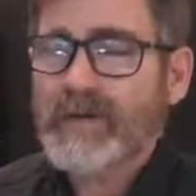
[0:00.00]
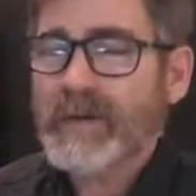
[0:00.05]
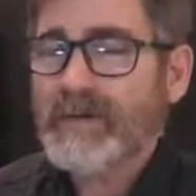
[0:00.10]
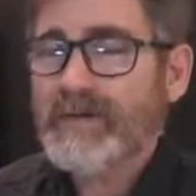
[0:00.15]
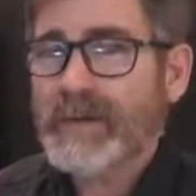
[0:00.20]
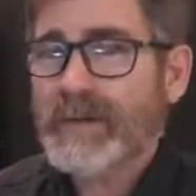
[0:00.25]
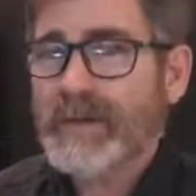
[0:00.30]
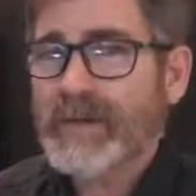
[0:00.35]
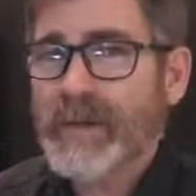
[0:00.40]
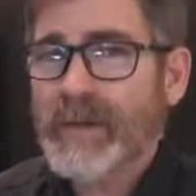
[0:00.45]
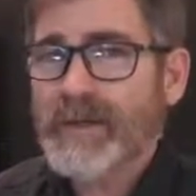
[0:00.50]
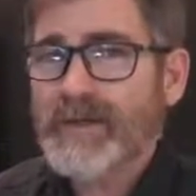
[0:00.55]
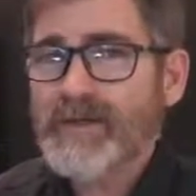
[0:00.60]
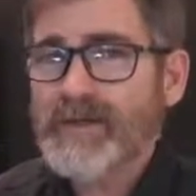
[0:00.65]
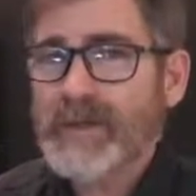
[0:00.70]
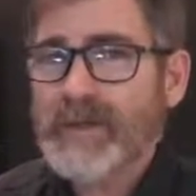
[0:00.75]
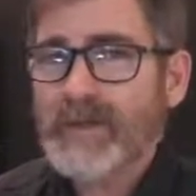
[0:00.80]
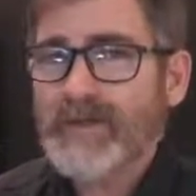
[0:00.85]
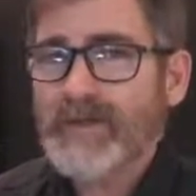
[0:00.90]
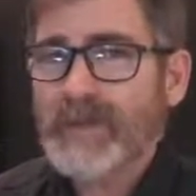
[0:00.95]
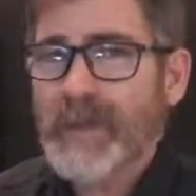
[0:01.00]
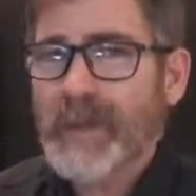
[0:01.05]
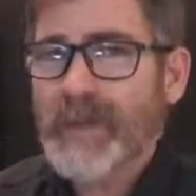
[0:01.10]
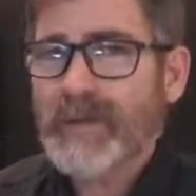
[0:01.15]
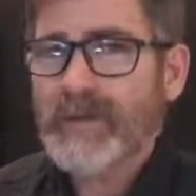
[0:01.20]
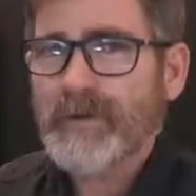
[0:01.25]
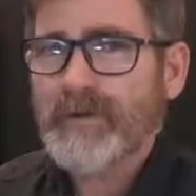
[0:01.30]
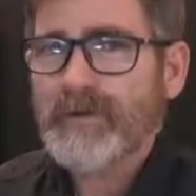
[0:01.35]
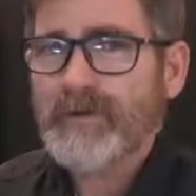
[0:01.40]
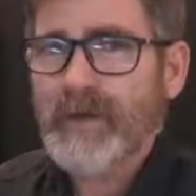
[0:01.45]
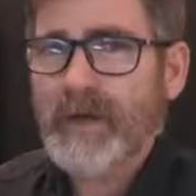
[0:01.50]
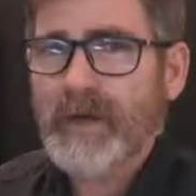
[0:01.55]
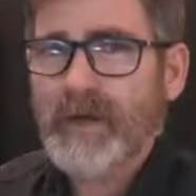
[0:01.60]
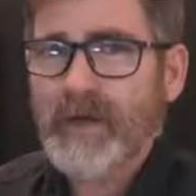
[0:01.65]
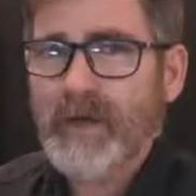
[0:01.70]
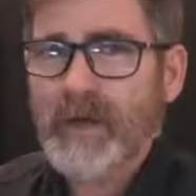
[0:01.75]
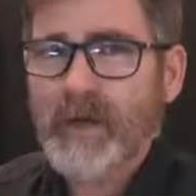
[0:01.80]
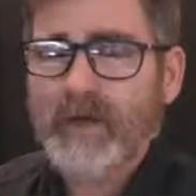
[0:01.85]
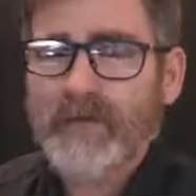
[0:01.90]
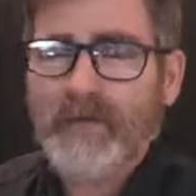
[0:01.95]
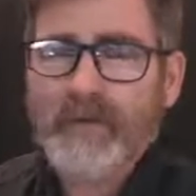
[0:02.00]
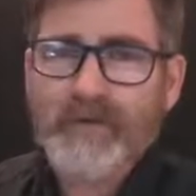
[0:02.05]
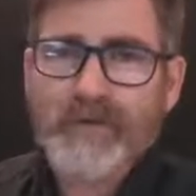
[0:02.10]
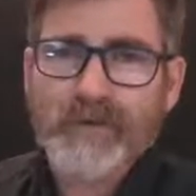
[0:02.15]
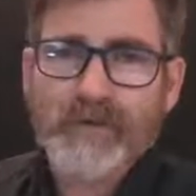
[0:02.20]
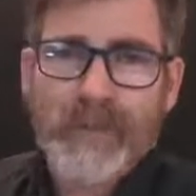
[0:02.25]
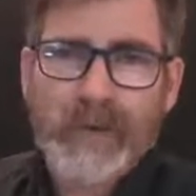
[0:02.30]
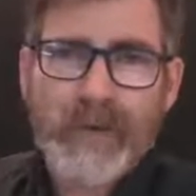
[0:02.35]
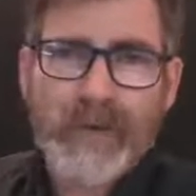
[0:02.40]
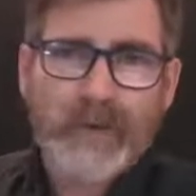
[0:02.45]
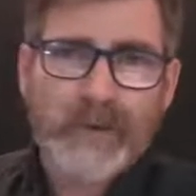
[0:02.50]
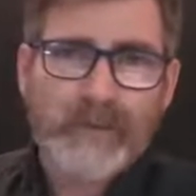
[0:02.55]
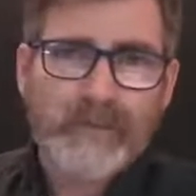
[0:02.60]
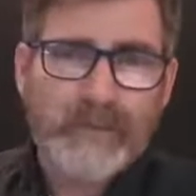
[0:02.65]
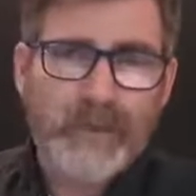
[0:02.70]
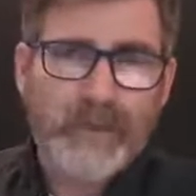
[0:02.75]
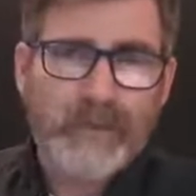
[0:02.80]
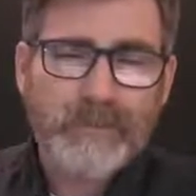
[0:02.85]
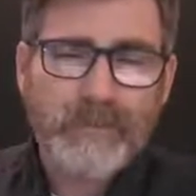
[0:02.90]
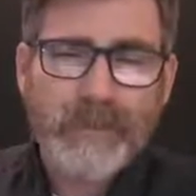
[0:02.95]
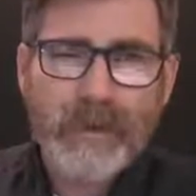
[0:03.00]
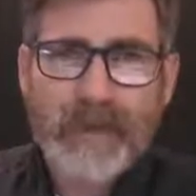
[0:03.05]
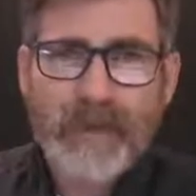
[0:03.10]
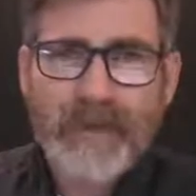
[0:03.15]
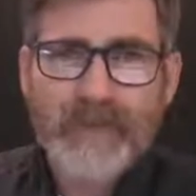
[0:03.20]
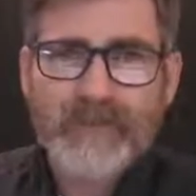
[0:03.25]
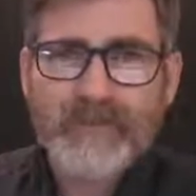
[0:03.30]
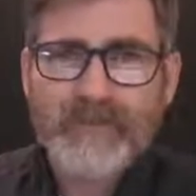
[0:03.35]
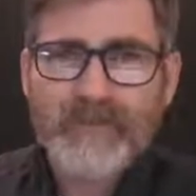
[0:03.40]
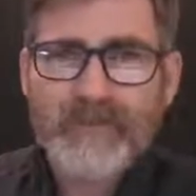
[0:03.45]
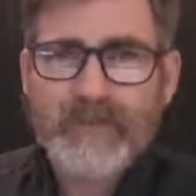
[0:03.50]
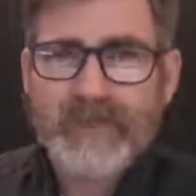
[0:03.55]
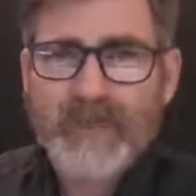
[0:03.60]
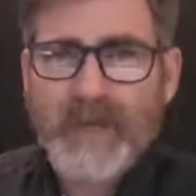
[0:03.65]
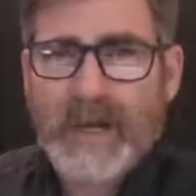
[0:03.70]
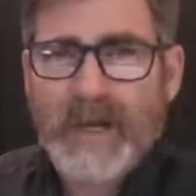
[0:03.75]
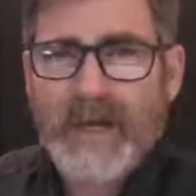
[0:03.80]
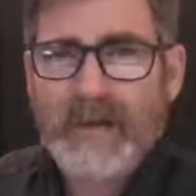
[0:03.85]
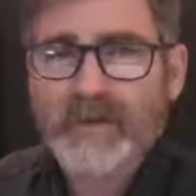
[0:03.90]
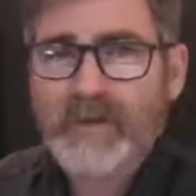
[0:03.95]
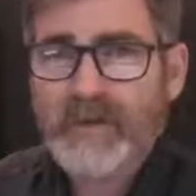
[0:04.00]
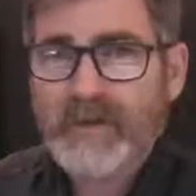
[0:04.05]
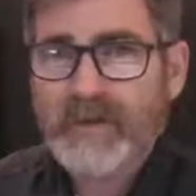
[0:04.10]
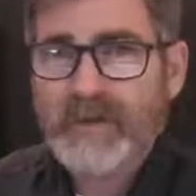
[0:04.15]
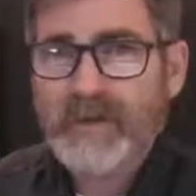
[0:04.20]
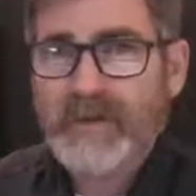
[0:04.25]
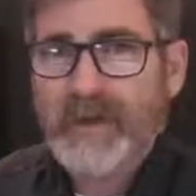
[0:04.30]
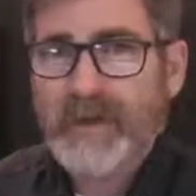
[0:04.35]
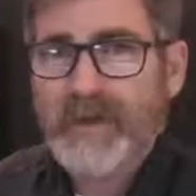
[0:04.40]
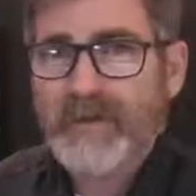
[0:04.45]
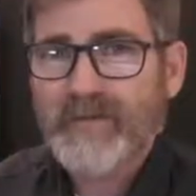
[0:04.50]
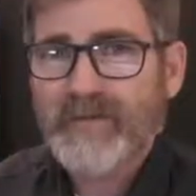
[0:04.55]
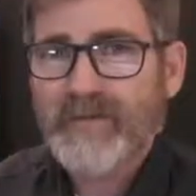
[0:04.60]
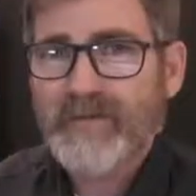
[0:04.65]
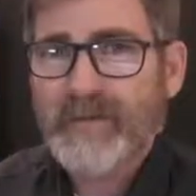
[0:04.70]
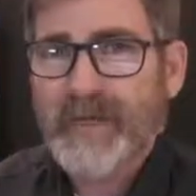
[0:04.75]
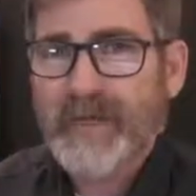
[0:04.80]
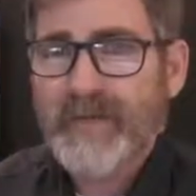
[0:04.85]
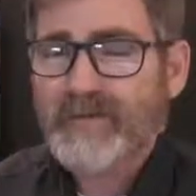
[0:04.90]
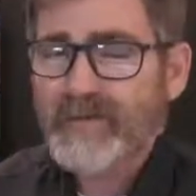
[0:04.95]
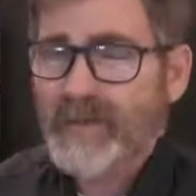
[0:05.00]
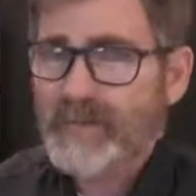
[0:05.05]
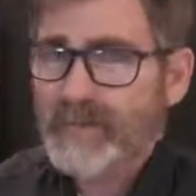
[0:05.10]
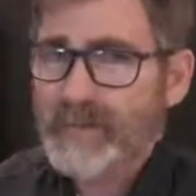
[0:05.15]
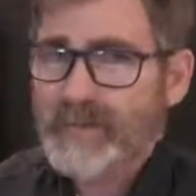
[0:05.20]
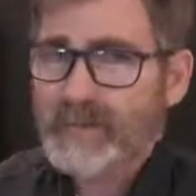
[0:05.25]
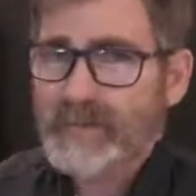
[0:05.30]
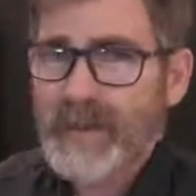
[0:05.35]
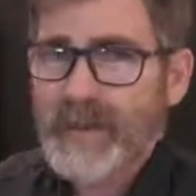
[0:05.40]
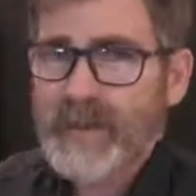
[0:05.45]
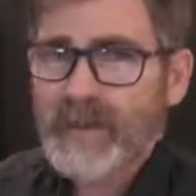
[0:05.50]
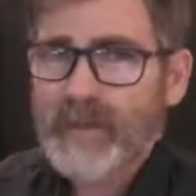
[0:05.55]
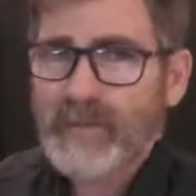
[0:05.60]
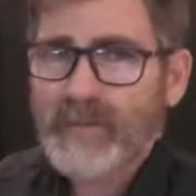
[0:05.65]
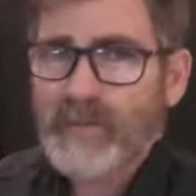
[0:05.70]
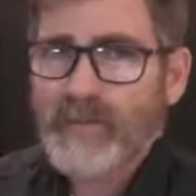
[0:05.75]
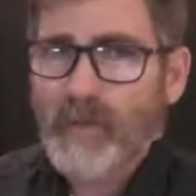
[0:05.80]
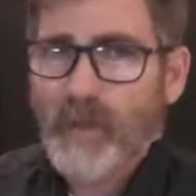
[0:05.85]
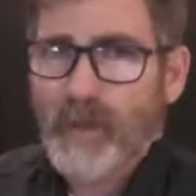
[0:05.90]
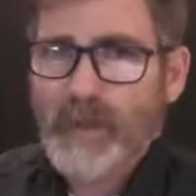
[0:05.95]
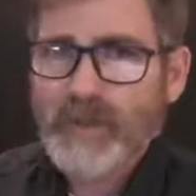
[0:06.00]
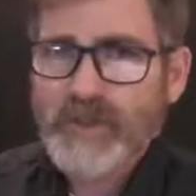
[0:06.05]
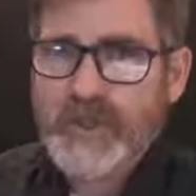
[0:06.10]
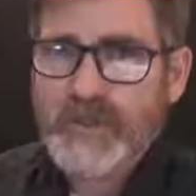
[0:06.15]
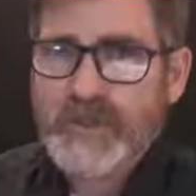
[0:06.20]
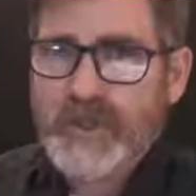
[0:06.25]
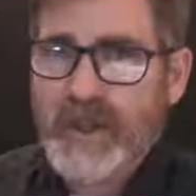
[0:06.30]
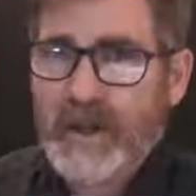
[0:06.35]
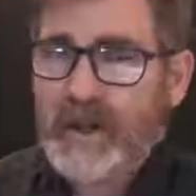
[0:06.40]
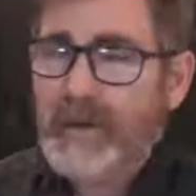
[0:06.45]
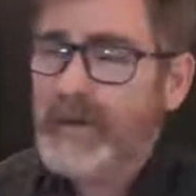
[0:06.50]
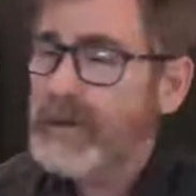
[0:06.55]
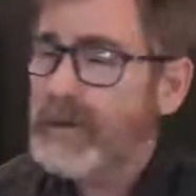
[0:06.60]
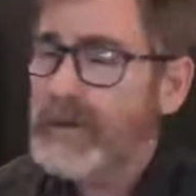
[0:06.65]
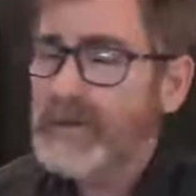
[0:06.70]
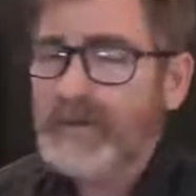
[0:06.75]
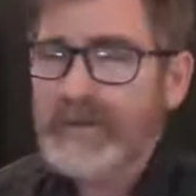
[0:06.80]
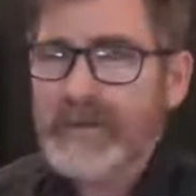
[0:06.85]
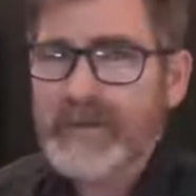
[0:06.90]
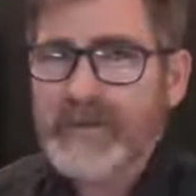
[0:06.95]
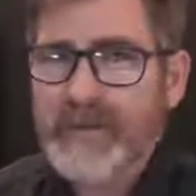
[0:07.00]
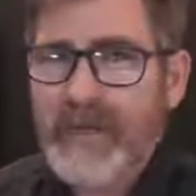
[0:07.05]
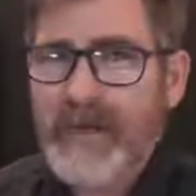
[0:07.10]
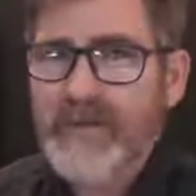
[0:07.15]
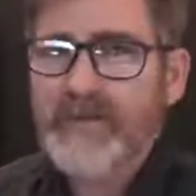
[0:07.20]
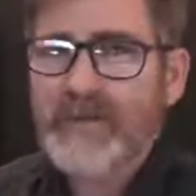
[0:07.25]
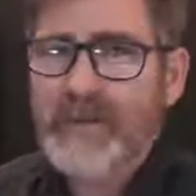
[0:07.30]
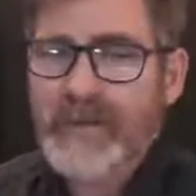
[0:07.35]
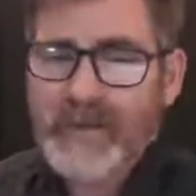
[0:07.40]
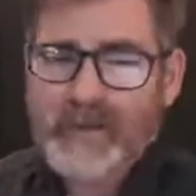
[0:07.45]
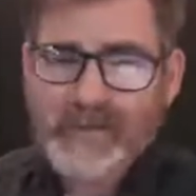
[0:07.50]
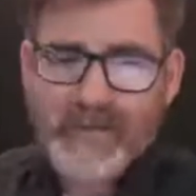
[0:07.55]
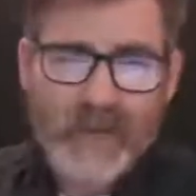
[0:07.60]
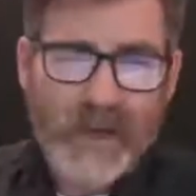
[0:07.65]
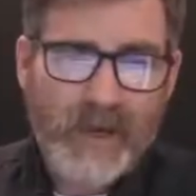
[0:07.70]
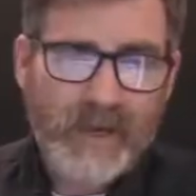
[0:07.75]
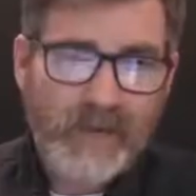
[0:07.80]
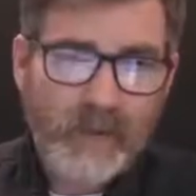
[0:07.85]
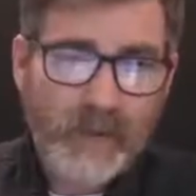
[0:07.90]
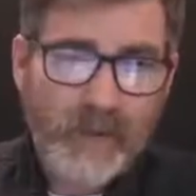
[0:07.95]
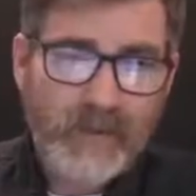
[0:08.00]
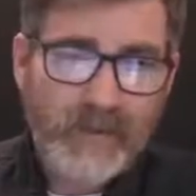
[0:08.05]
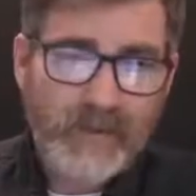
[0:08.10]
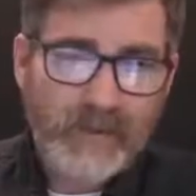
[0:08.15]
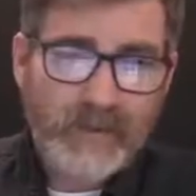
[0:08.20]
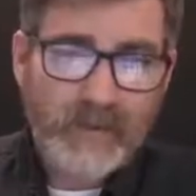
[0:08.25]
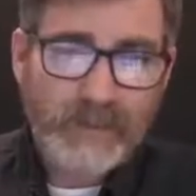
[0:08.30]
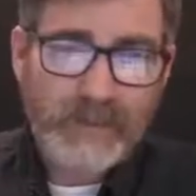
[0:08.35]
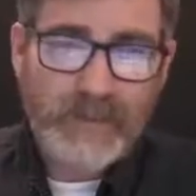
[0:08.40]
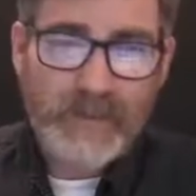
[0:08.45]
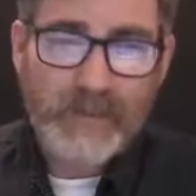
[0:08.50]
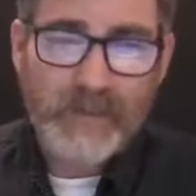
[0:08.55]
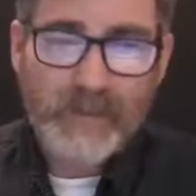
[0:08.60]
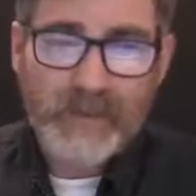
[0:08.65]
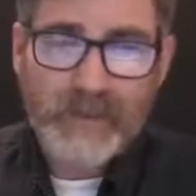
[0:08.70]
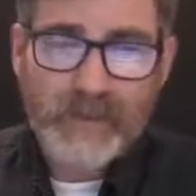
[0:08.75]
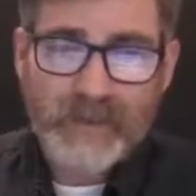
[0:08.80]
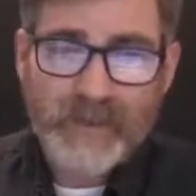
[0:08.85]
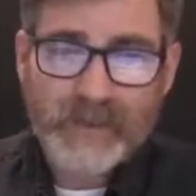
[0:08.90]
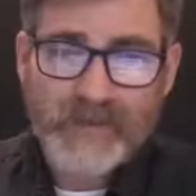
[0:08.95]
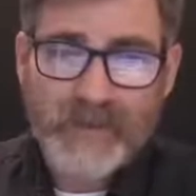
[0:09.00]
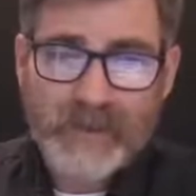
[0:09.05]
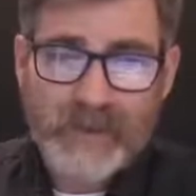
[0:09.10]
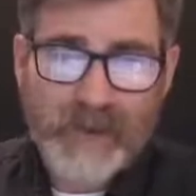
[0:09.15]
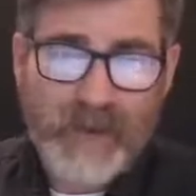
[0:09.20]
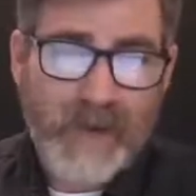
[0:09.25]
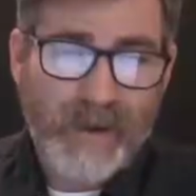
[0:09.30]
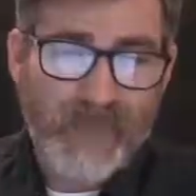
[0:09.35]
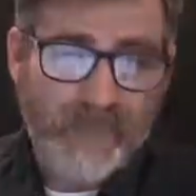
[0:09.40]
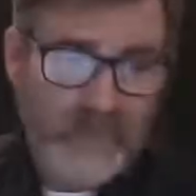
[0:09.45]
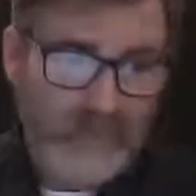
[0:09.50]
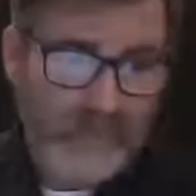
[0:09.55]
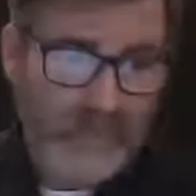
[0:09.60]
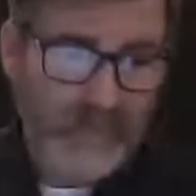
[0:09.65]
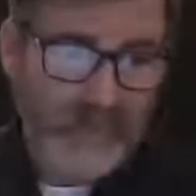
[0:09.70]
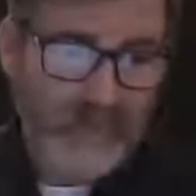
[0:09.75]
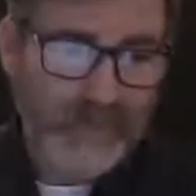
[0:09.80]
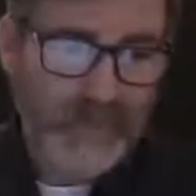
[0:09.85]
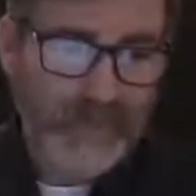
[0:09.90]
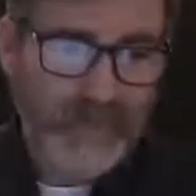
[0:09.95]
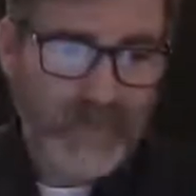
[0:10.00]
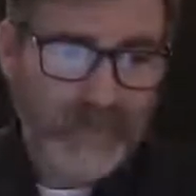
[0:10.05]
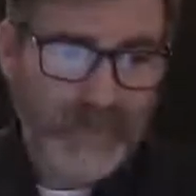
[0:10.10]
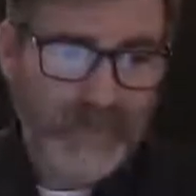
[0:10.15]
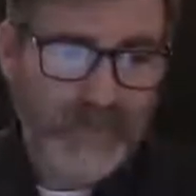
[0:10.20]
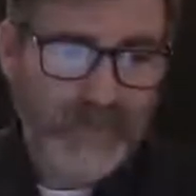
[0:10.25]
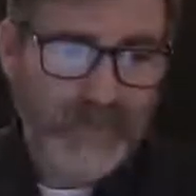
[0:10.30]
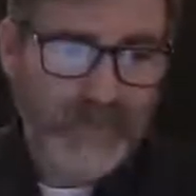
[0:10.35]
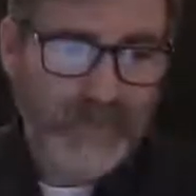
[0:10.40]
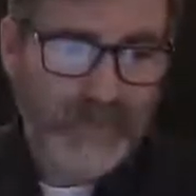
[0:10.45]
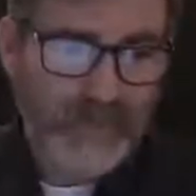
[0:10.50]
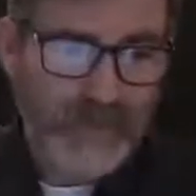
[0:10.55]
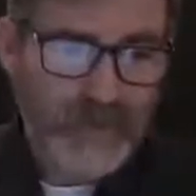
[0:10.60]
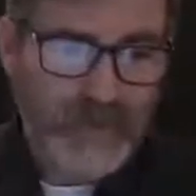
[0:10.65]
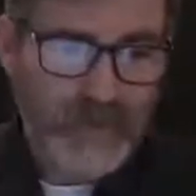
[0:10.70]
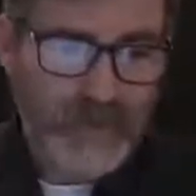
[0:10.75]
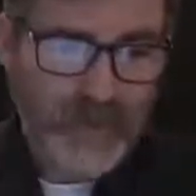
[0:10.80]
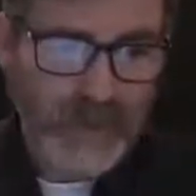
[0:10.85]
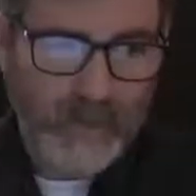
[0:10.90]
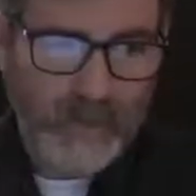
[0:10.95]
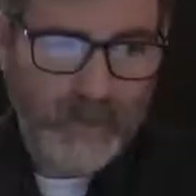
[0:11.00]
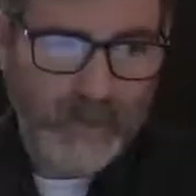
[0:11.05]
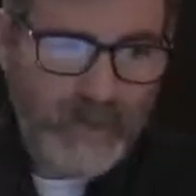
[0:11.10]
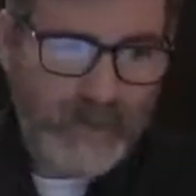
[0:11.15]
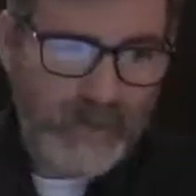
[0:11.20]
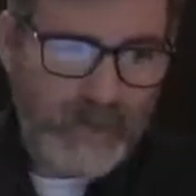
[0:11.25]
They've had a lot of cheap labor selling all those American-built products in China to the United States. They've been making a fortune there, but it definitely is not going to the people that live there either. That's one thing's for sure.